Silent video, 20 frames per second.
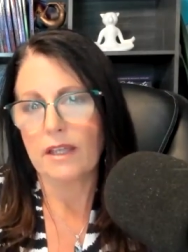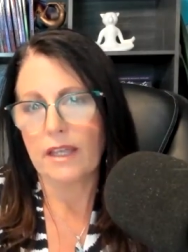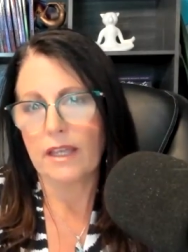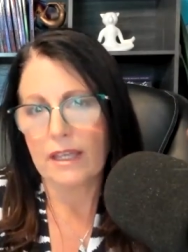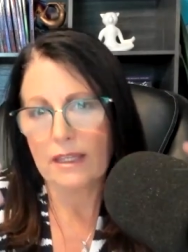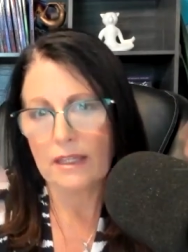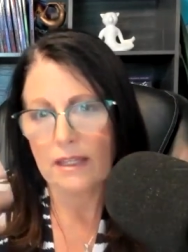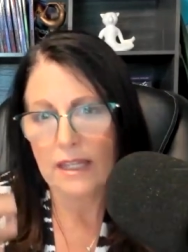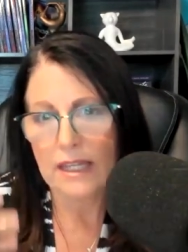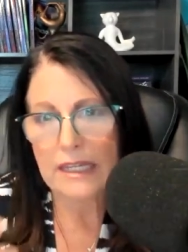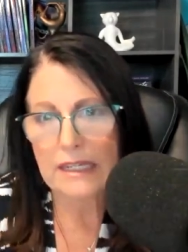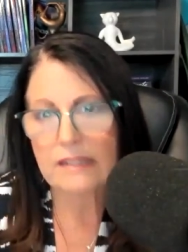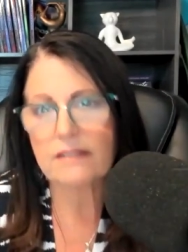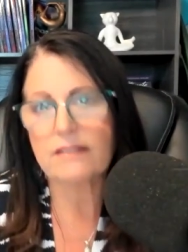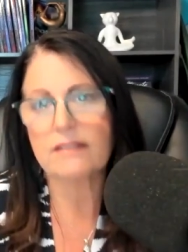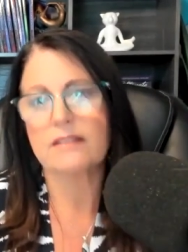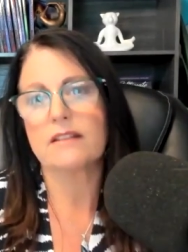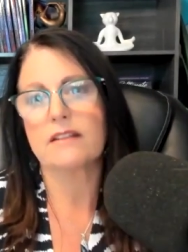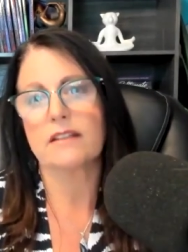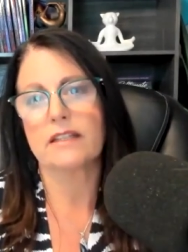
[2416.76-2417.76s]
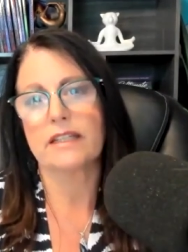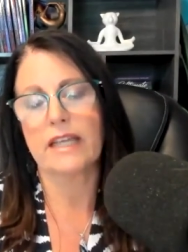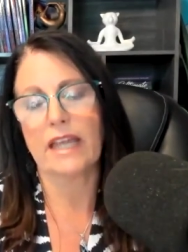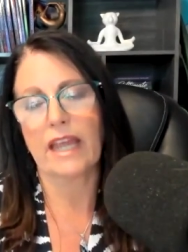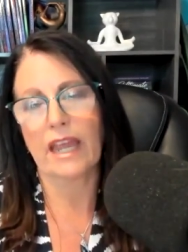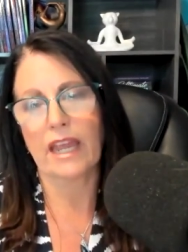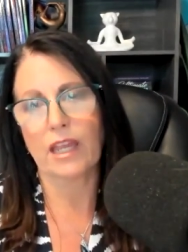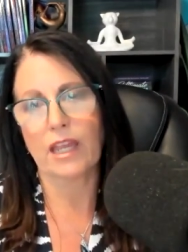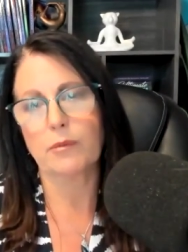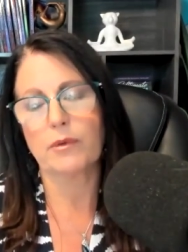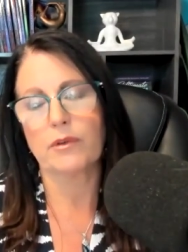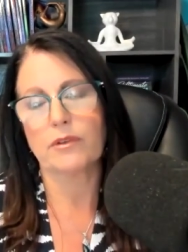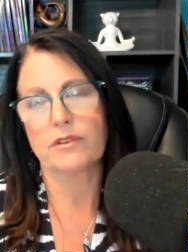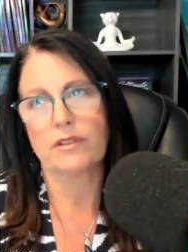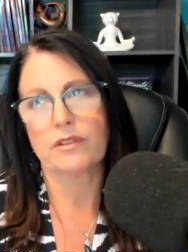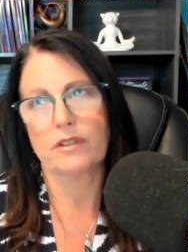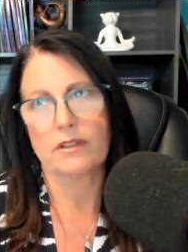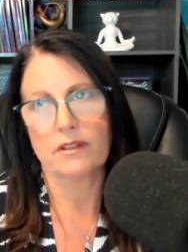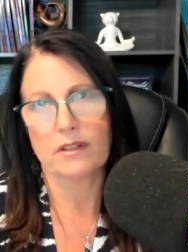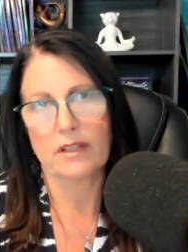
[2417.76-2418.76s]
in- instantly able
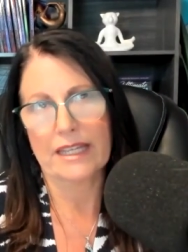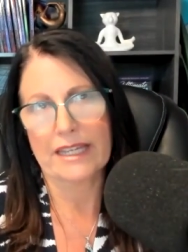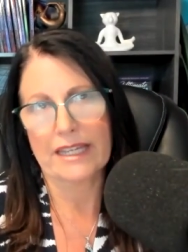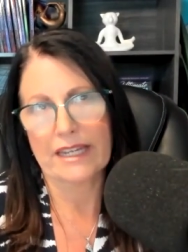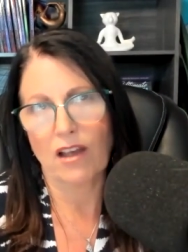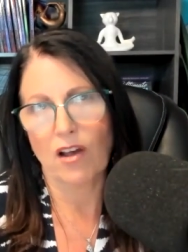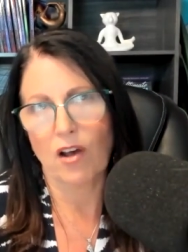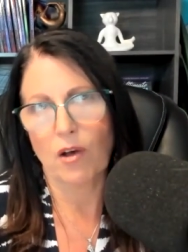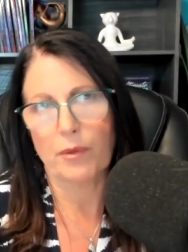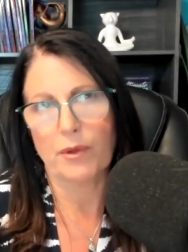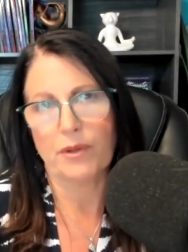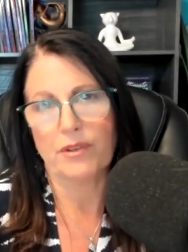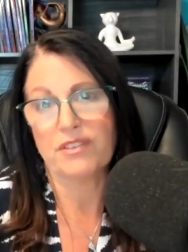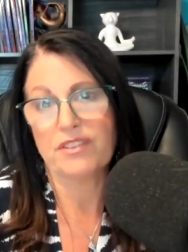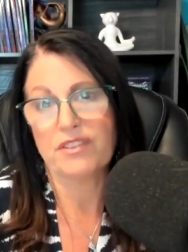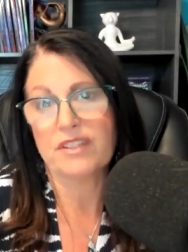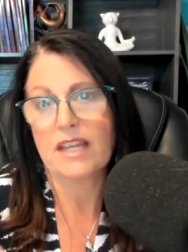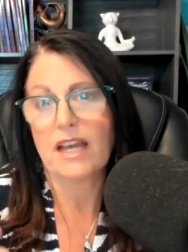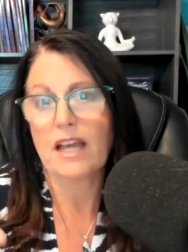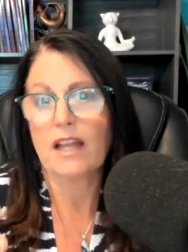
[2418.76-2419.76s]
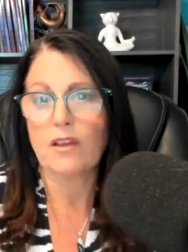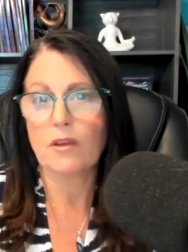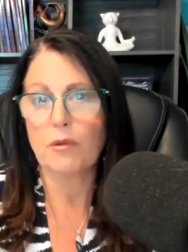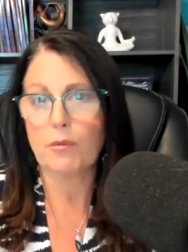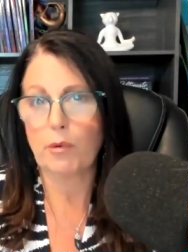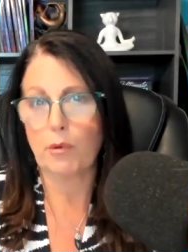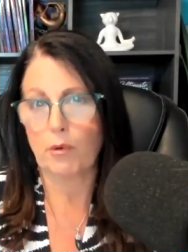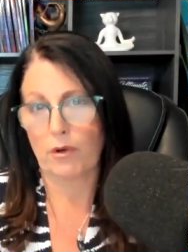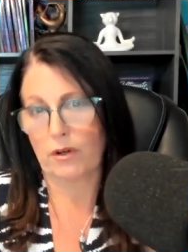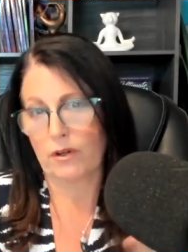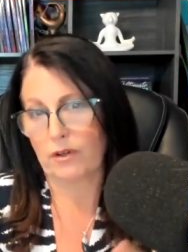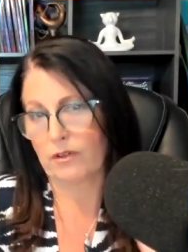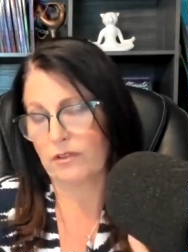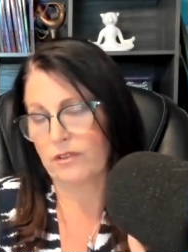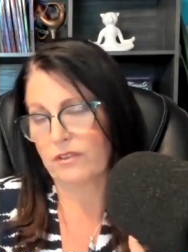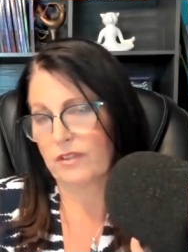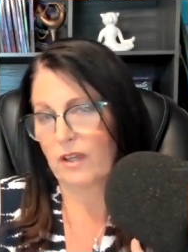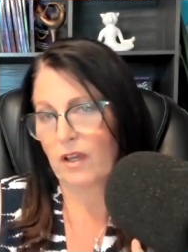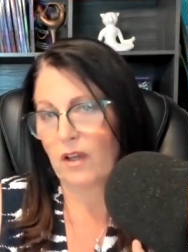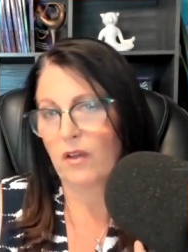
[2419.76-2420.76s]
to like almost teleport
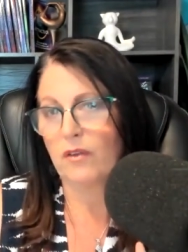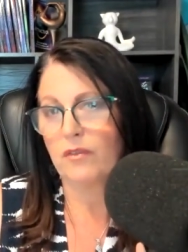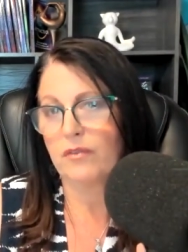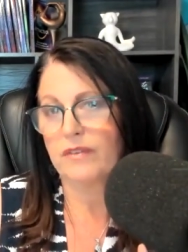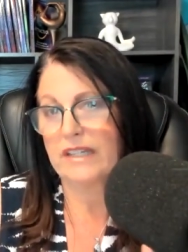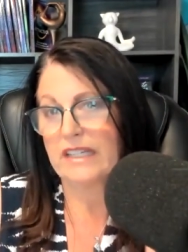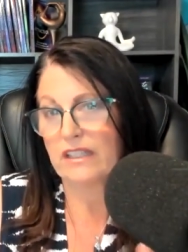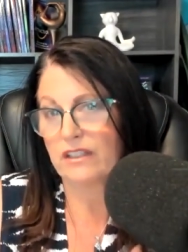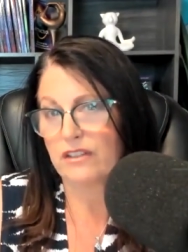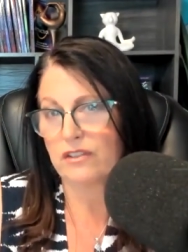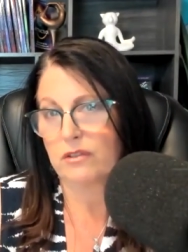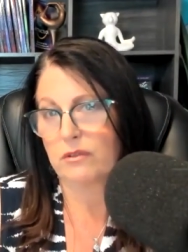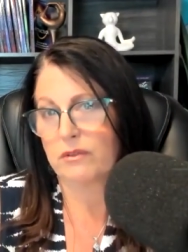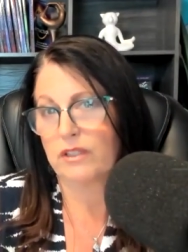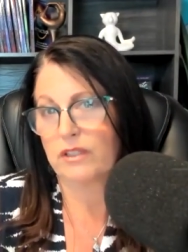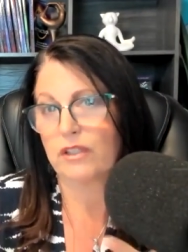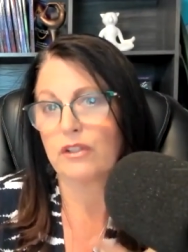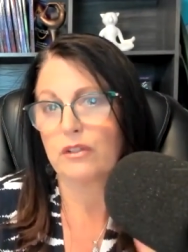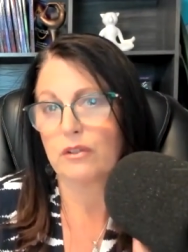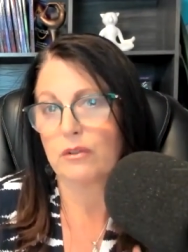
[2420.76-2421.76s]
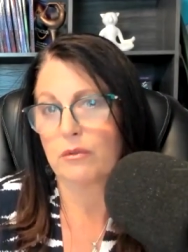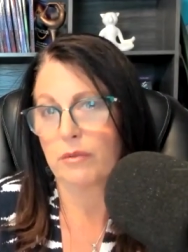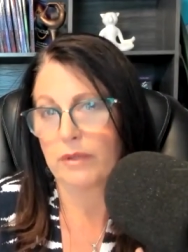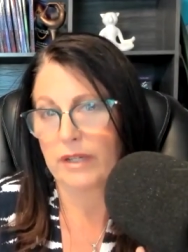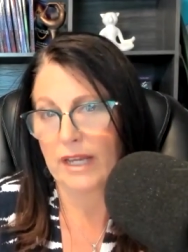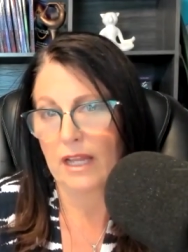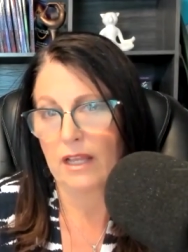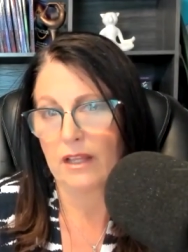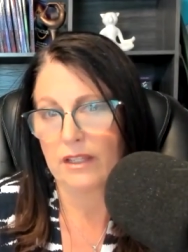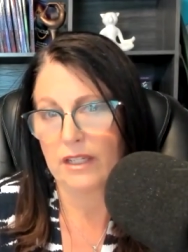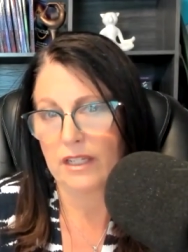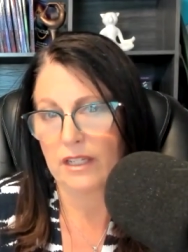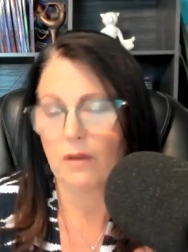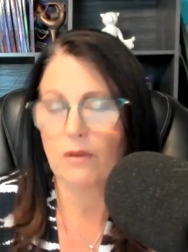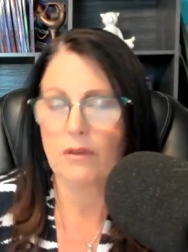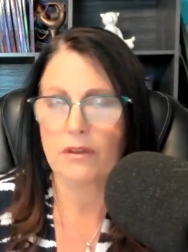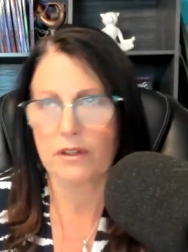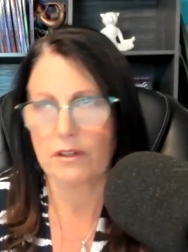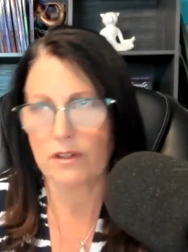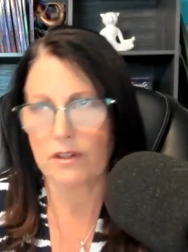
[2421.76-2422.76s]
yourself into a new reality
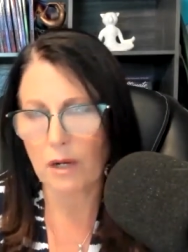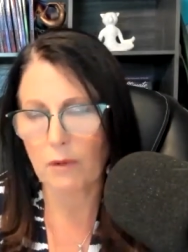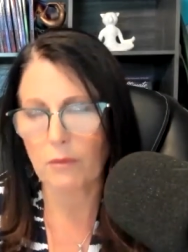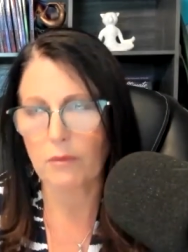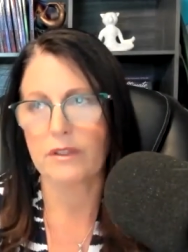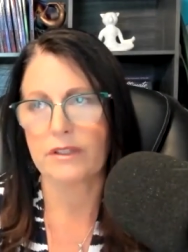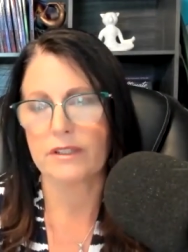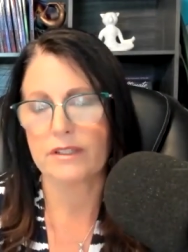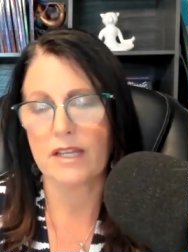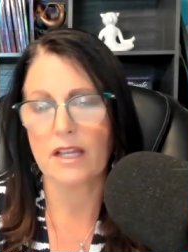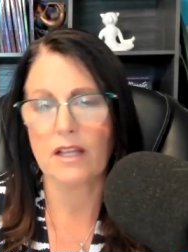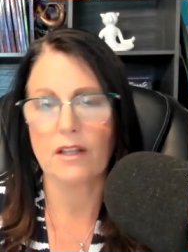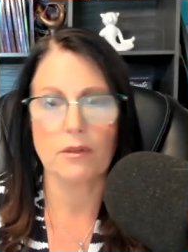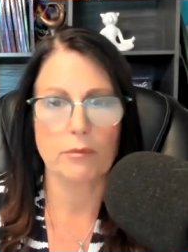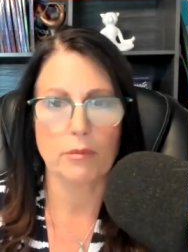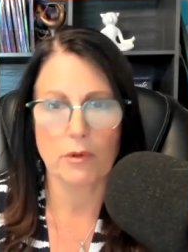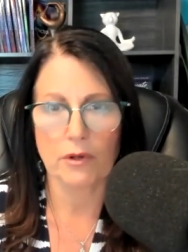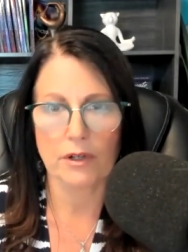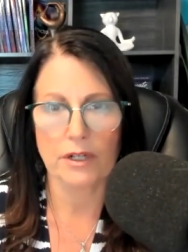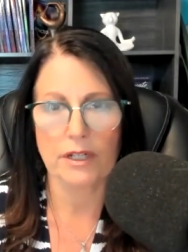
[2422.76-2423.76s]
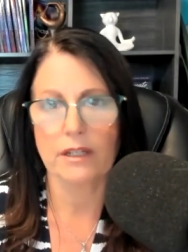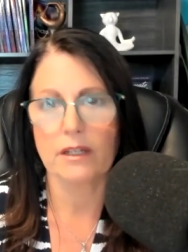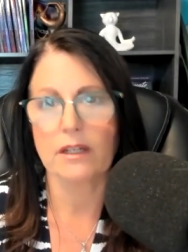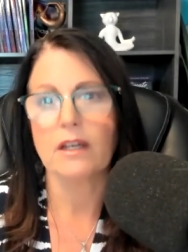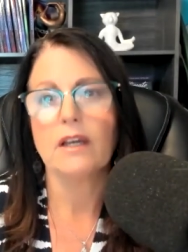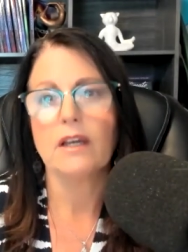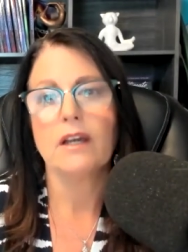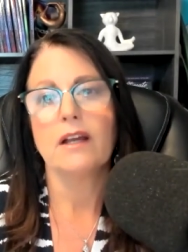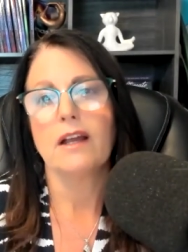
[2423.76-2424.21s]
only you're not really teleporting